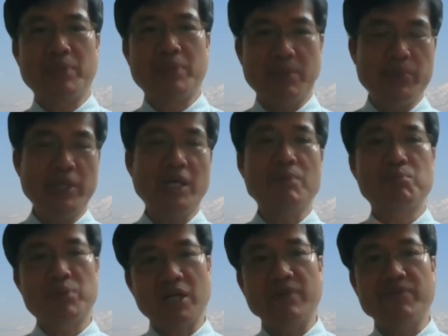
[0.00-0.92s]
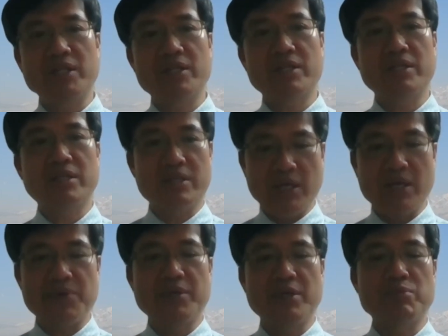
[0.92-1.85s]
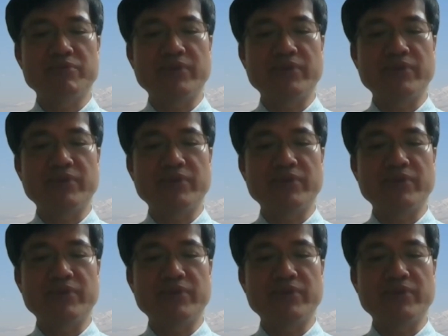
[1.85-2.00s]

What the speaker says: public and private healthcare